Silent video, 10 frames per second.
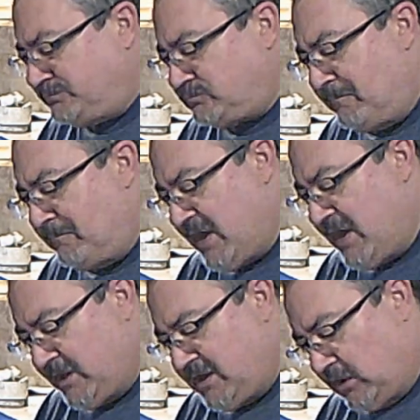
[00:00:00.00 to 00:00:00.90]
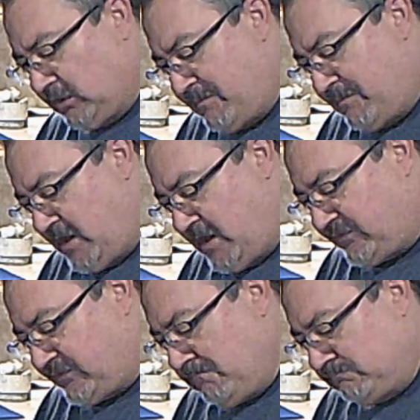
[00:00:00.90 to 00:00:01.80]
Definitely the lemoniness.
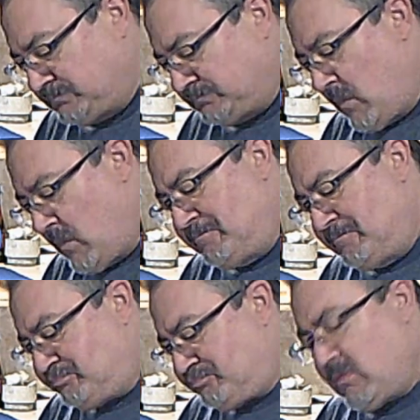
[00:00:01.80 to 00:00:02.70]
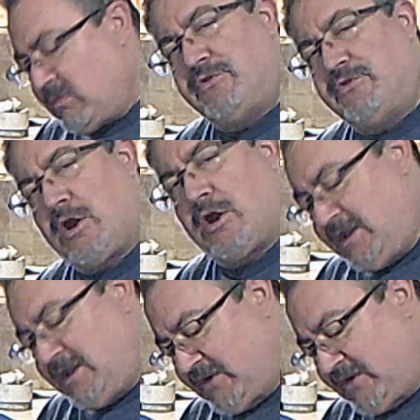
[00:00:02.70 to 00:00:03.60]
Garlic
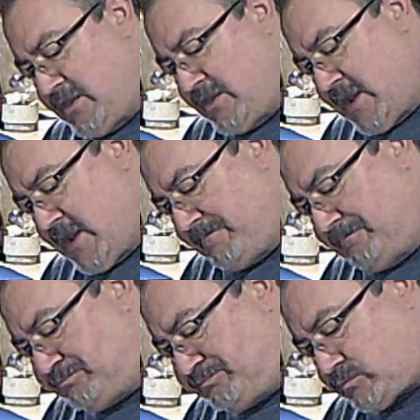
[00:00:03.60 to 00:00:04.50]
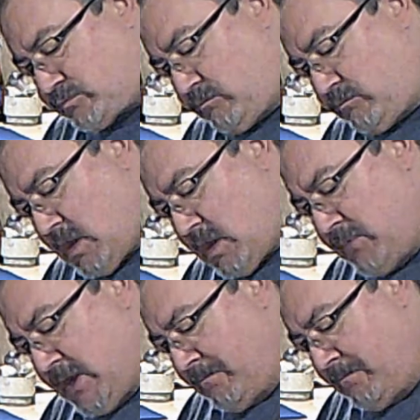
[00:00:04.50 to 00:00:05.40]
isn't in there yet,
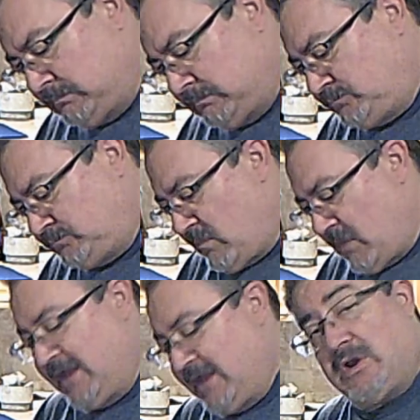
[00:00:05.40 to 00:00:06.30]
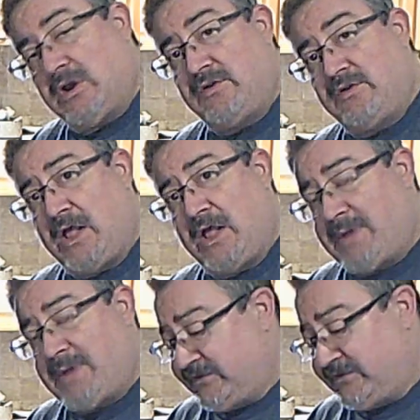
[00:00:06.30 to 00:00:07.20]
but that's going to develop
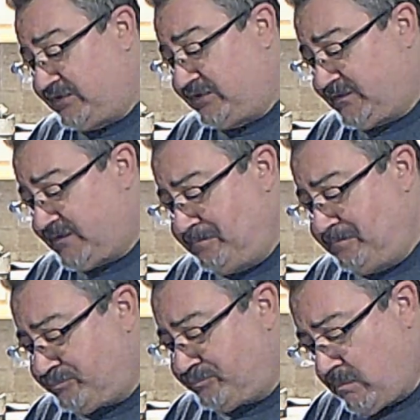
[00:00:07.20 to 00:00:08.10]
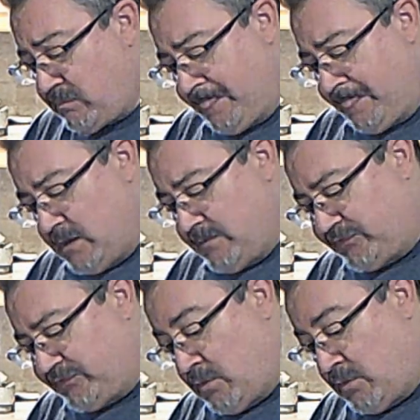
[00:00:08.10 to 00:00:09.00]
as it sits. So
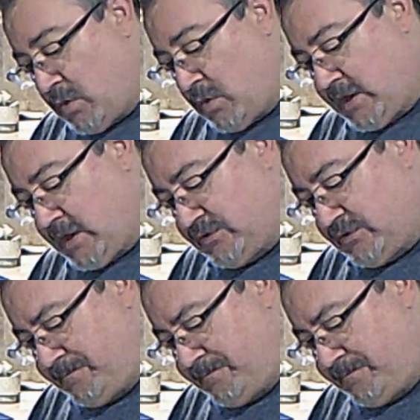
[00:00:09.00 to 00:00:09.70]
what we're going to do